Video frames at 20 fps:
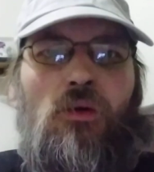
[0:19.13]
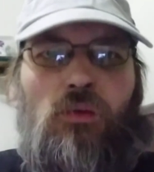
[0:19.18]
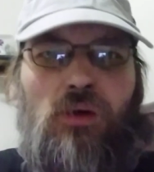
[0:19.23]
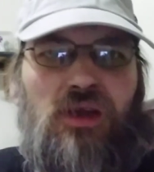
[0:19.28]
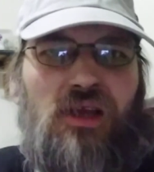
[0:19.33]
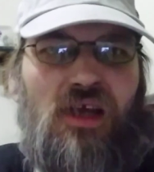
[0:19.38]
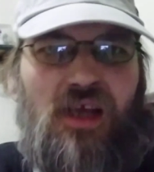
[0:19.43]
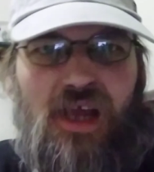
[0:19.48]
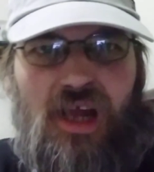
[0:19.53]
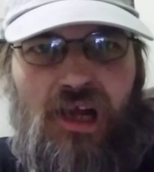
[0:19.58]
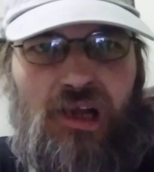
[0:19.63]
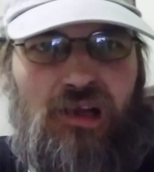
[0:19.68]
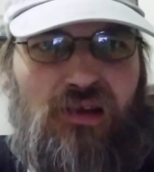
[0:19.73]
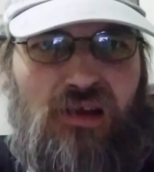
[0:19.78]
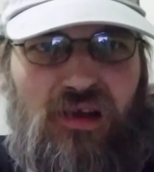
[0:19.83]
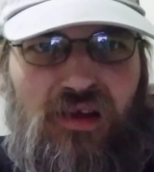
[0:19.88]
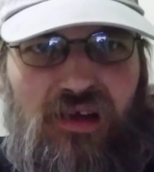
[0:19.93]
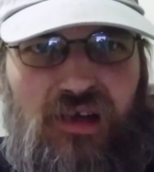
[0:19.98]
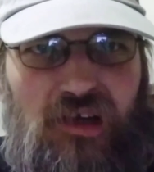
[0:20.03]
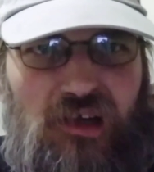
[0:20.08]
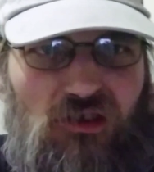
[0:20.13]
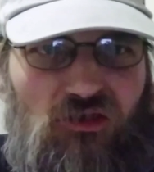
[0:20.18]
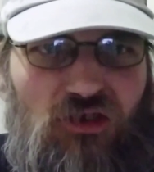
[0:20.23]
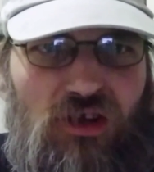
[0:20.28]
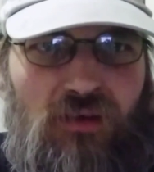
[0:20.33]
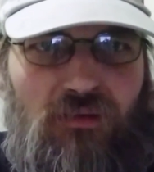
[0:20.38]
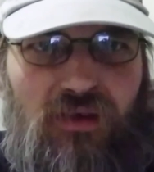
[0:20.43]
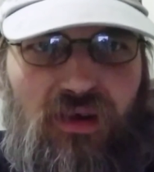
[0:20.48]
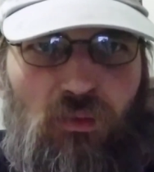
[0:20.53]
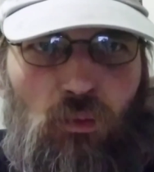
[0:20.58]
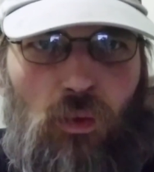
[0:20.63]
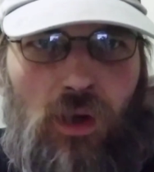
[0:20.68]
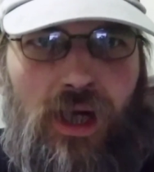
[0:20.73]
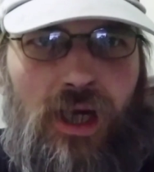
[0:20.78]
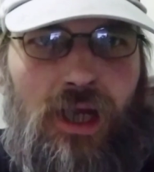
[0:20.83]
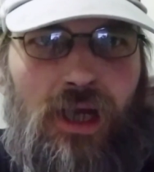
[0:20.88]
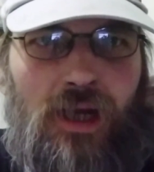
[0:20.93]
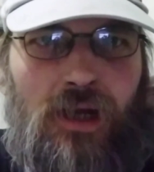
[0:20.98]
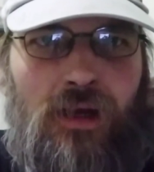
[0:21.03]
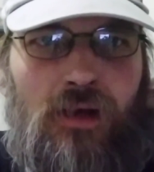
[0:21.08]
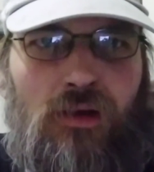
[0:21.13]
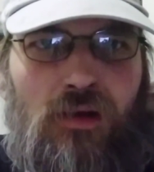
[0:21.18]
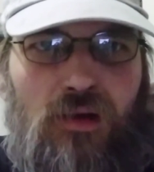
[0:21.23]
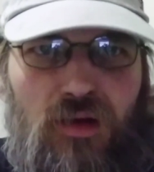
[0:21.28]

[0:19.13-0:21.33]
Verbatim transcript: with the Kansas City Chiefs winning